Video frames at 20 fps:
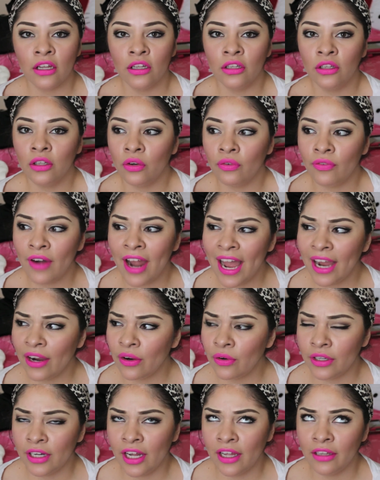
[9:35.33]
Lorac,
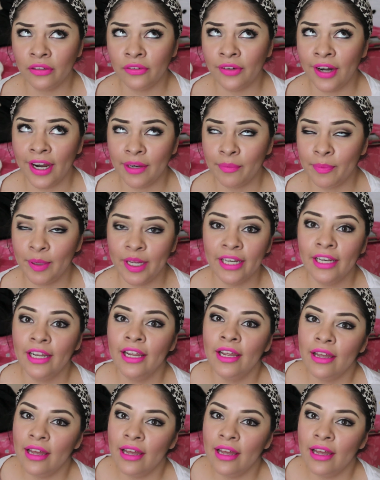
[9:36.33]
or not Lorac, but